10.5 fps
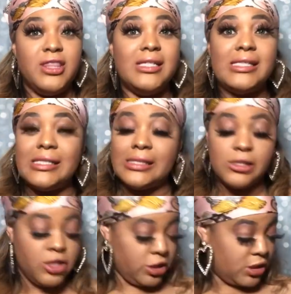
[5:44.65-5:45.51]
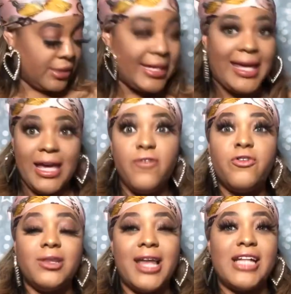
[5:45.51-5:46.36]
This is key
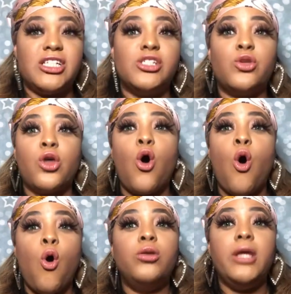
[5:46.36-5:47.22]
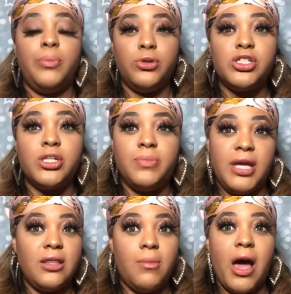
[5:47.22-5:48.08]
for latching. So the whole nipple should
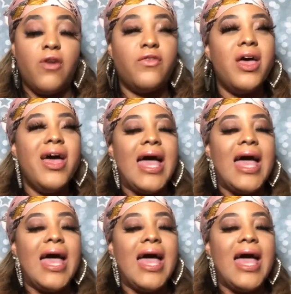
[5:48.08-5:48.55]
be in the mouth.